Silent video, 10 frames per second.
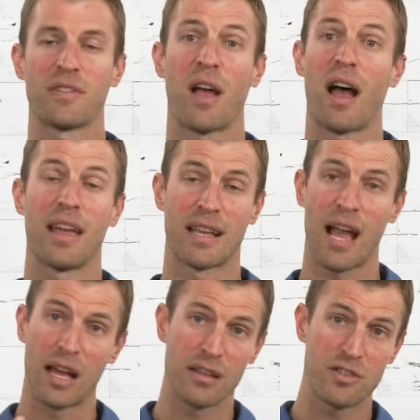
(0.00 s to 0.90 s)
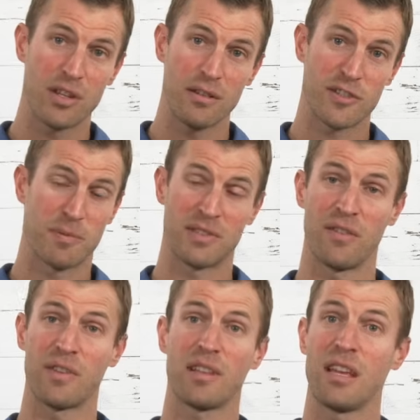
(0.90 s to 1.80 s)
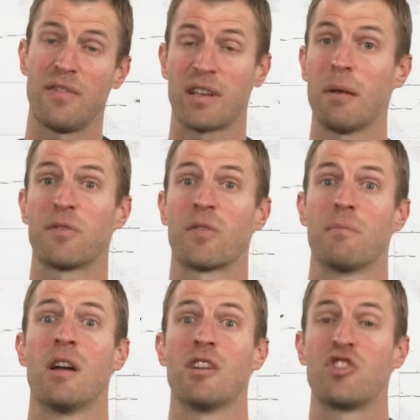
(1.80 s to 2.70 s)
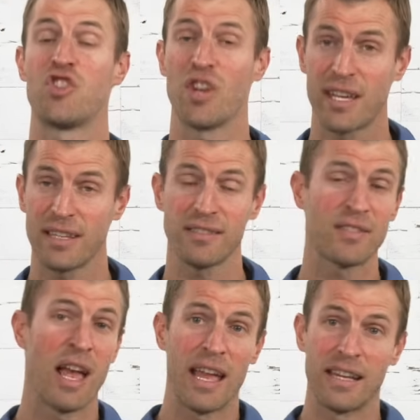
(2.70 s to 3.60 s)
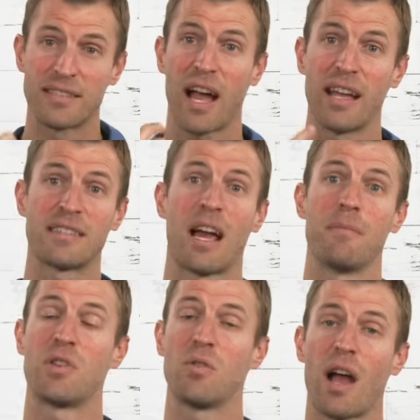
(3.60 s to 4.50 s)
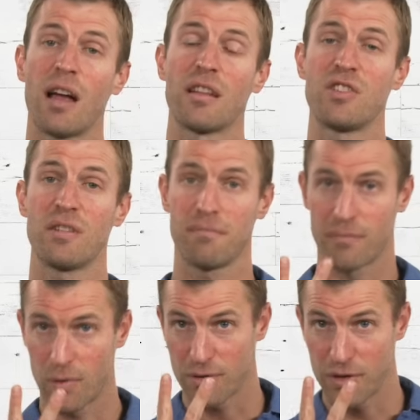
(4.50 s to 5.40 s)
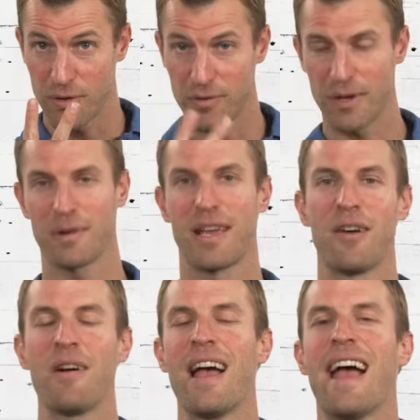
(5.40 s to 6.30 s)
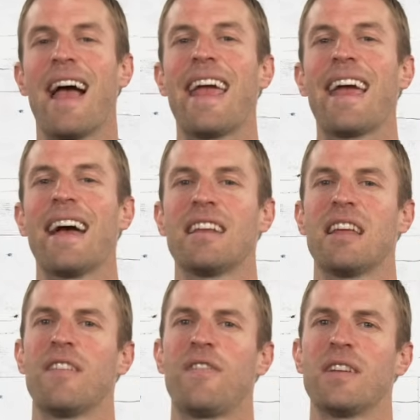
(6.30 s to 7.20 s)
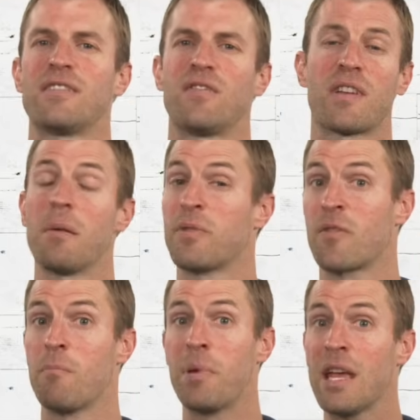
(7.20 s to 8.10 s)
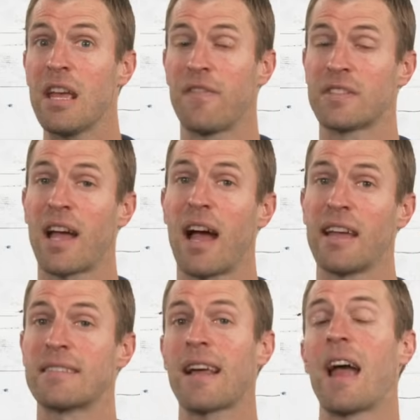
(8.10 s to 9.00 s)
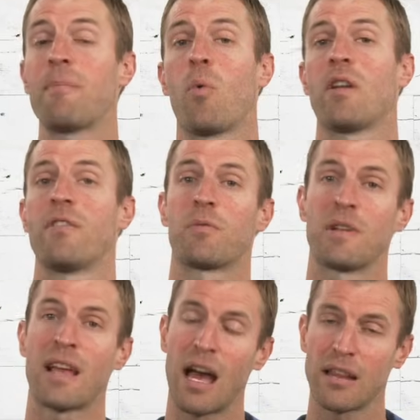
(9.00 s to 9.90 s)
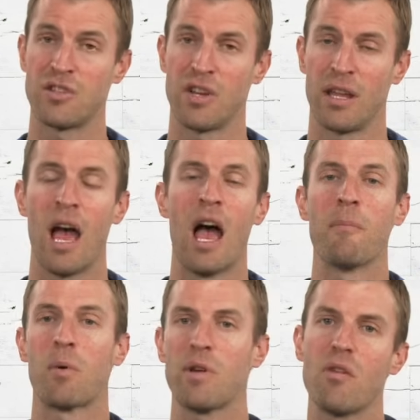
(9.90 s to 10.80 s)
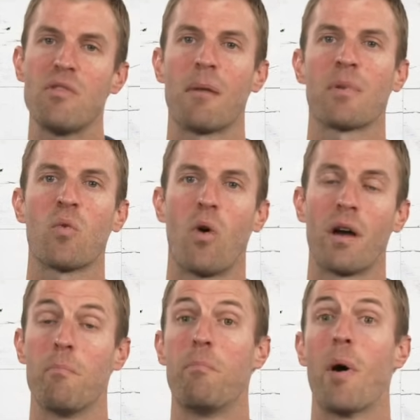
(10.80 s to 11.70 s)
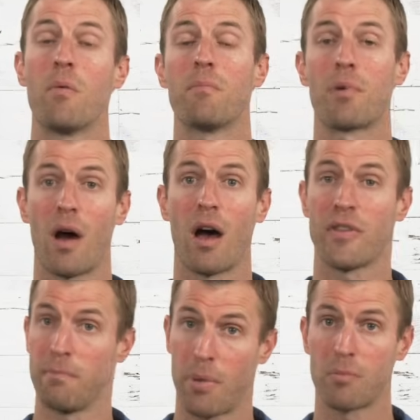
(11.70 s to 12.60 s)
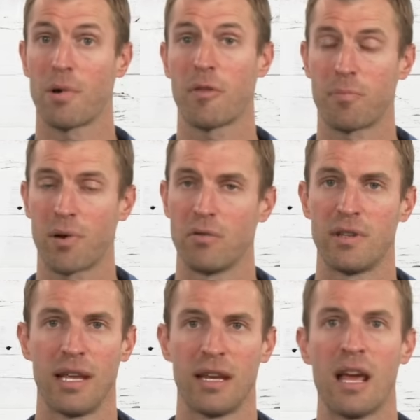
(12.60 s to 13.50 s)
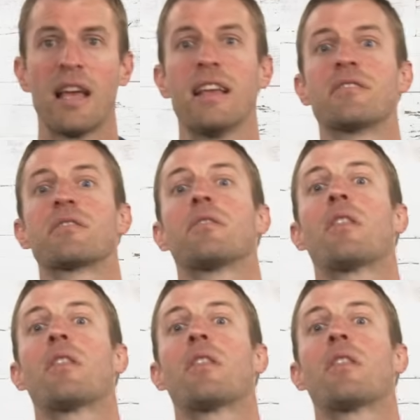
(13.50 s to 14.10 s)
is high in collagen, specifically if it comes from chickens. It's high in type 2 collagen, or 2, there we go. And if it comes from beef, it's high in type 1 and 3 collagen. But we know number one, bone broth and bone broth protein is